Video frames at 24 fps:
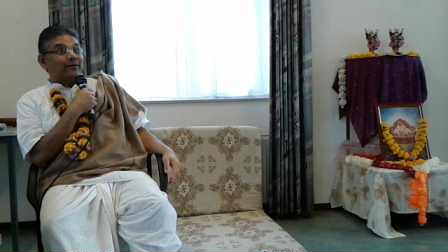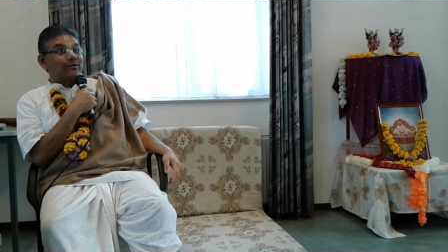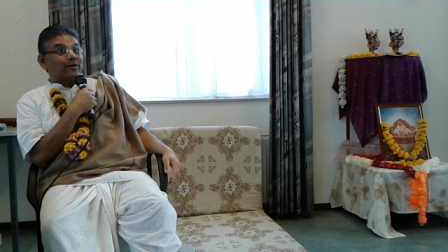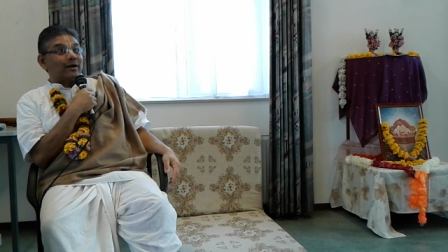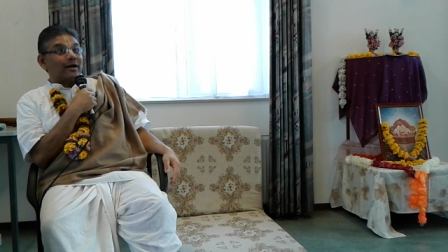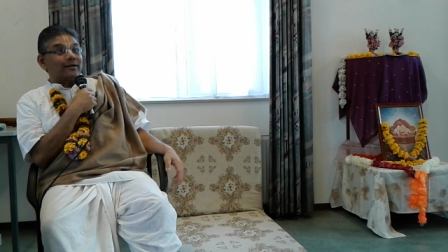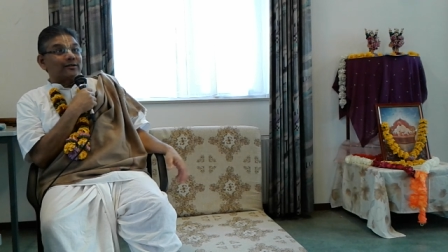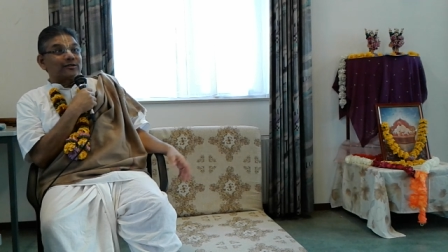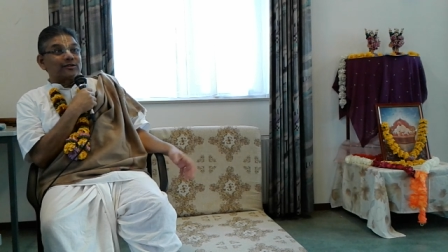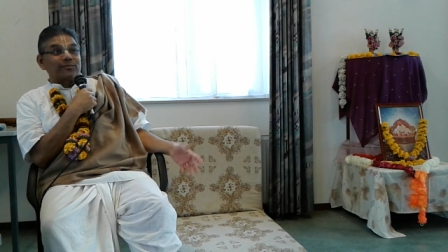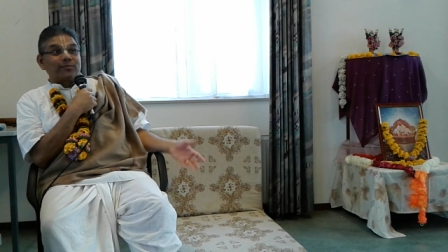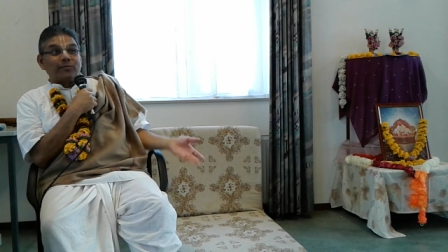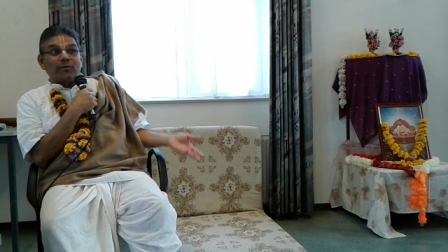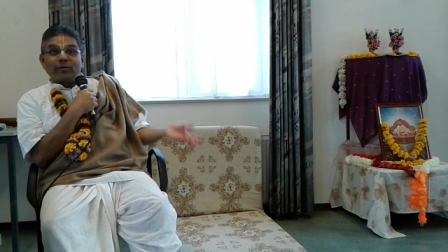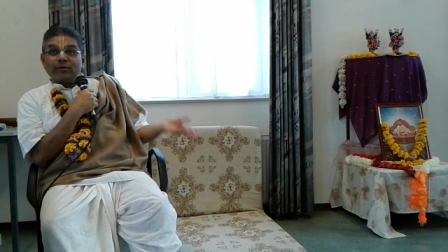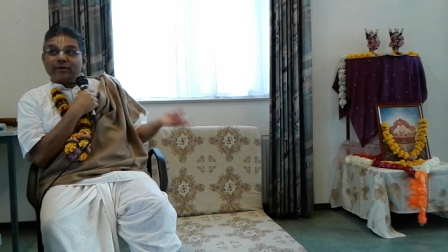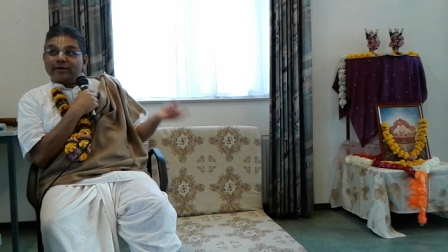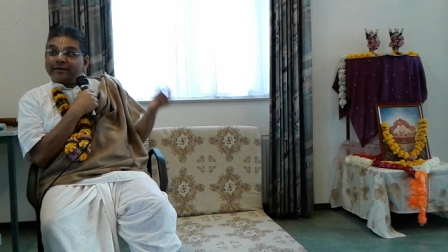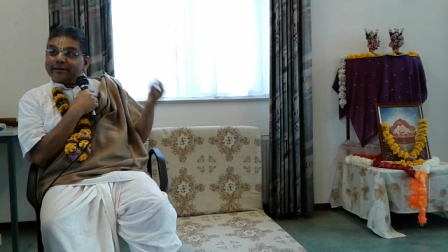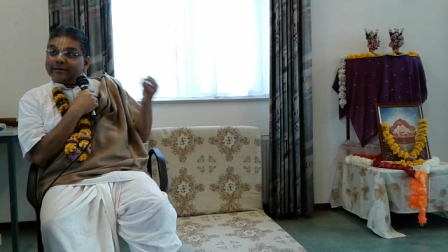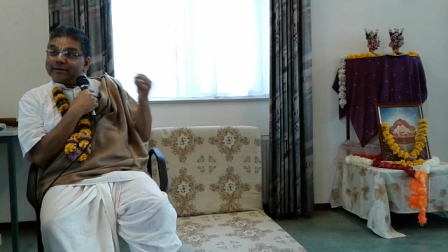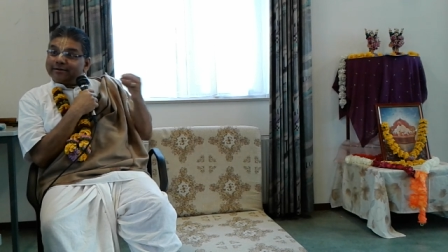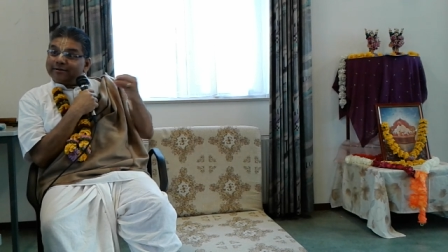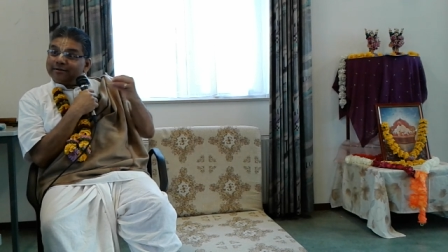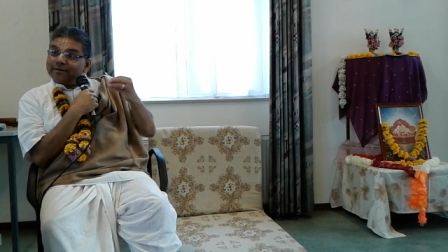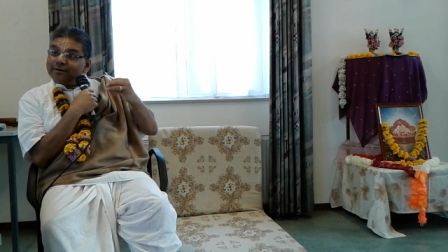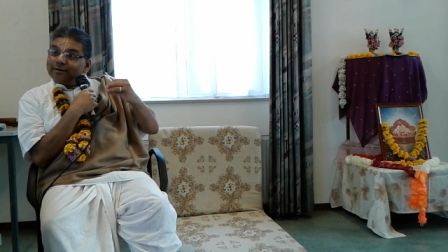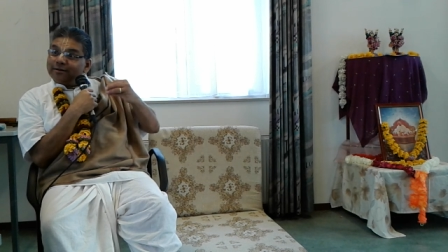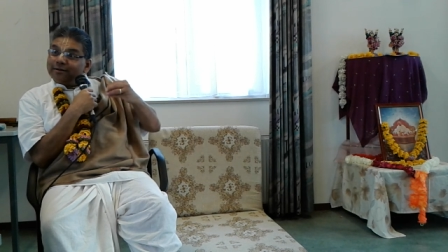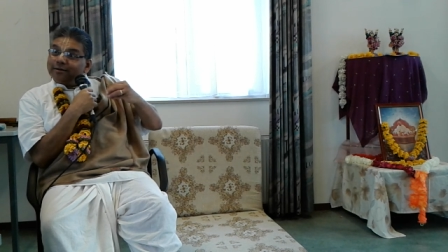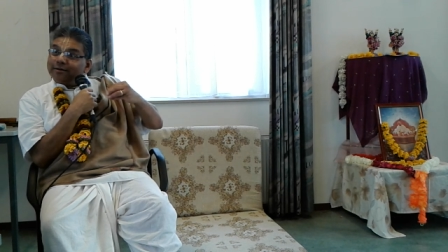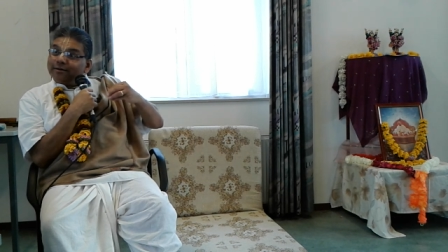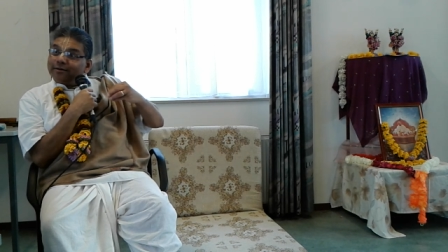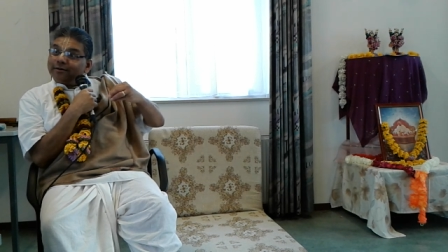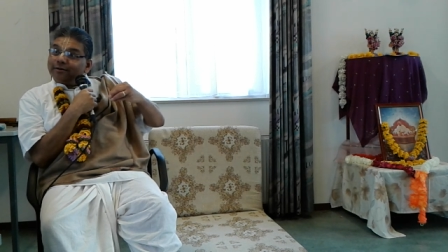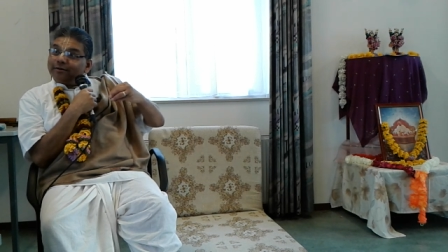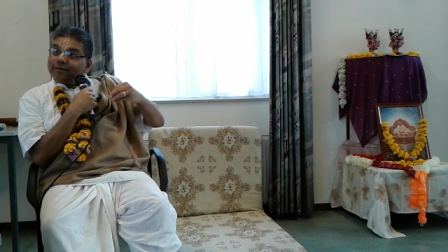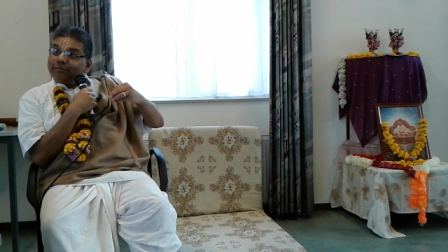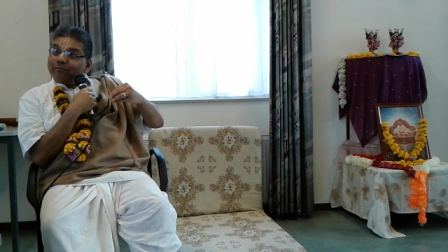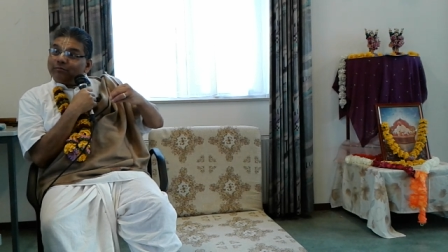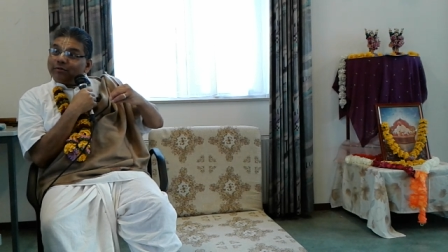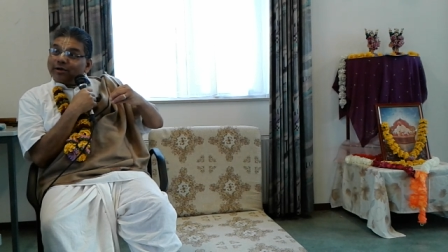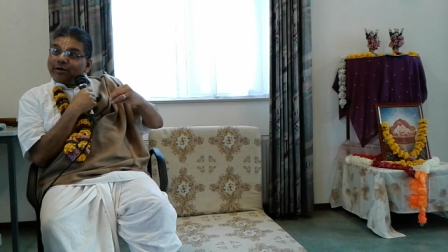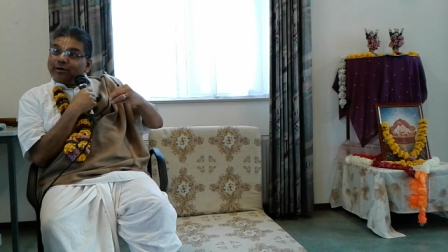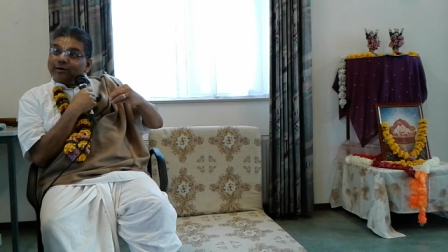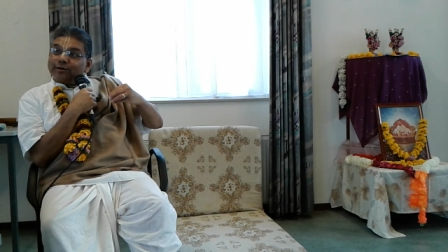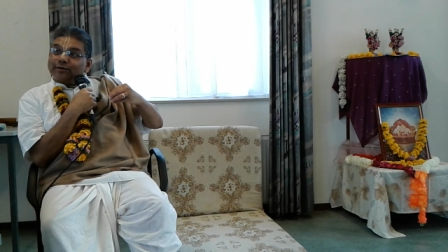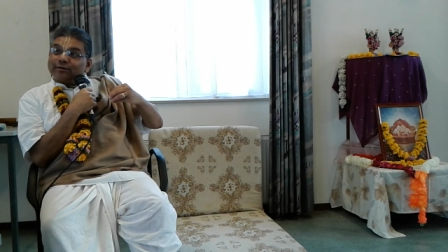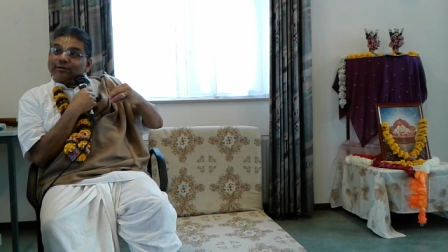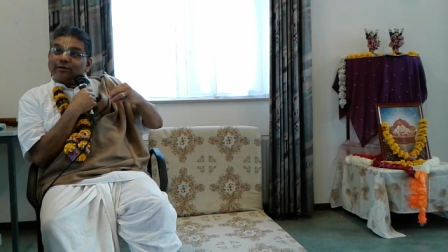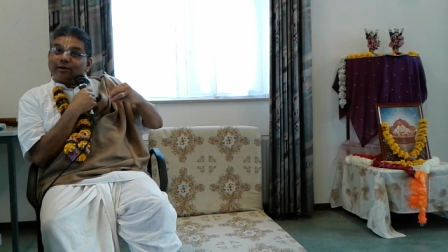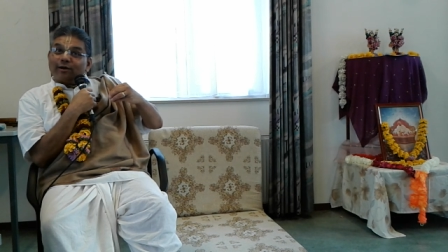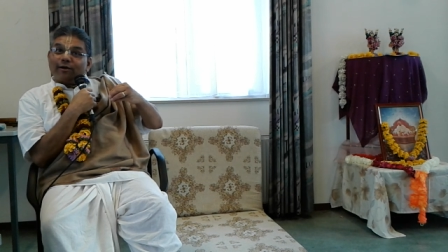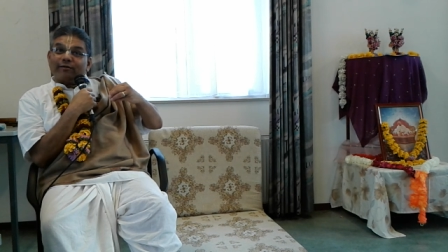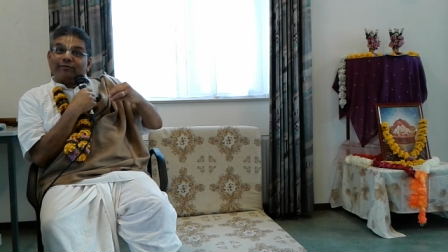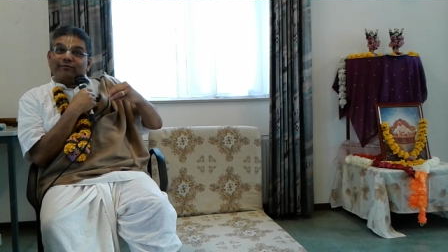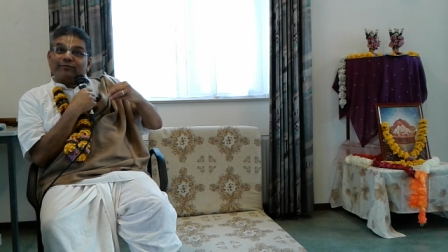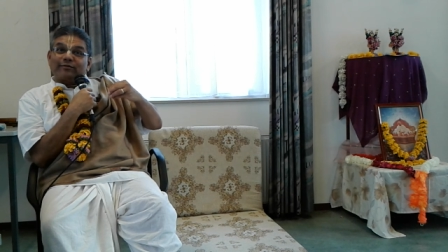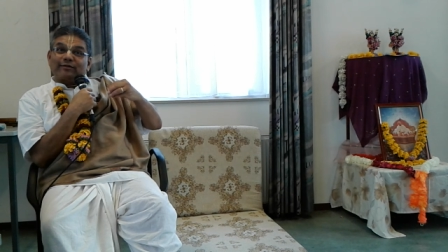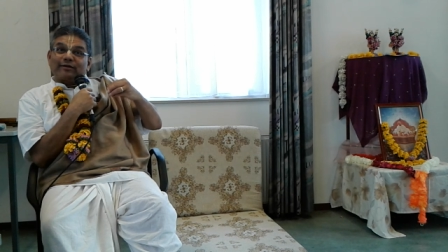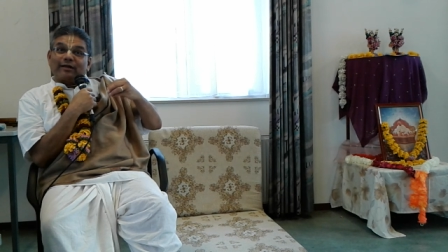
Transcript: transported because of